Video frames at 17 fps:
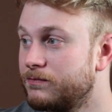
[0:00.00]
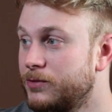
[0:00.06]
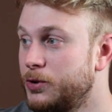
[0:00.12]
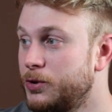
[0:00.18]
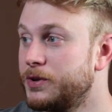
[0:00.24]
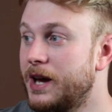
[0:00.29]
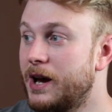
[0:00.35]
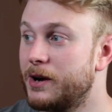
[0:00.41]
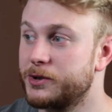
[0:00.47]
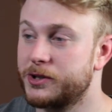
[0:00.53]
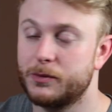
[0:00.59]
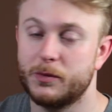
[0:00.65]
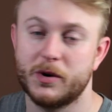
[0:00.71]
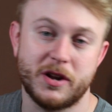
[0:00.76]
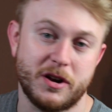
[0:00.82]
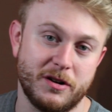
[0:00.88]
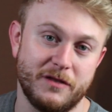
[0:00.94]

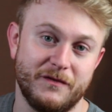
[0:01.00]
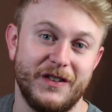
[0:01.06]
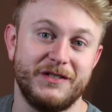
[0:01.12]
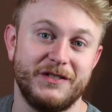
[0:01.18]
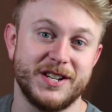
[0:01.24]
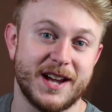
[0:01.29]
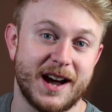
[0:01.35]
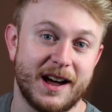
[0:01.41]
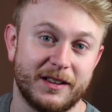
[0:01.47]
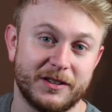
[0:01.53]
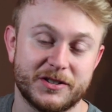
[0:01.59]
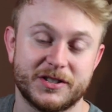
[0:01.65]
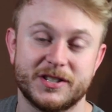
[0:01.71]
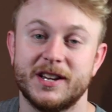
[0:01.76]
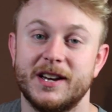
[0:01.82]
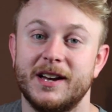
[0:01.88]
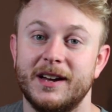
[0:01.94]

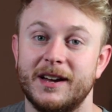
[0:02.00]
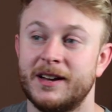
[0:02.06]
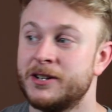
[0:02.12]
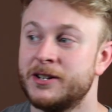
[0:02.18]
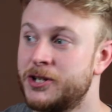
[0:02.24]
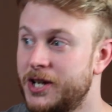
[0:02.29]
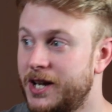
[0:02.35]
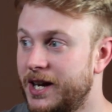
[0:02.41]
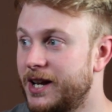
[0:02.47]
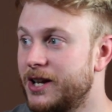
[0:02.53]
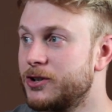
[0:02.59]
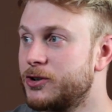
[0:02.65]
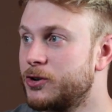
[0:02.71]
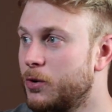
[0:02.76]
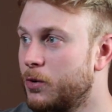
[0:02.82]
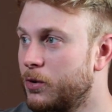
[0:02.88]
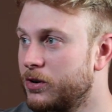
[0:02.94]
$2,150 to get
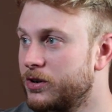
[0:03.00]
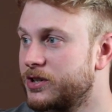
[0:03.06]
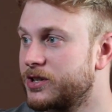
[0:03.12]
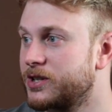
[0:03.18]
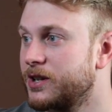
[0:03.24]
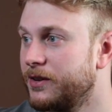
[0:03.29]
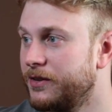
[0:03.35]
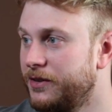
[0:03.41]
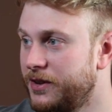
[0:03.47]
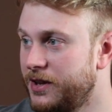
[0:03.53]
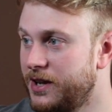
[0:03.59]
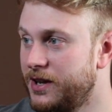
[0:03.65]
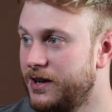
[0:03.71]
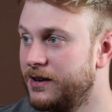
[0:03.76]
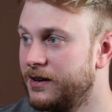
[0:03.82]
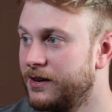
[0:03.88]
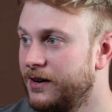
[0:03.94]
it towards
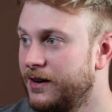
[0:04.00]
the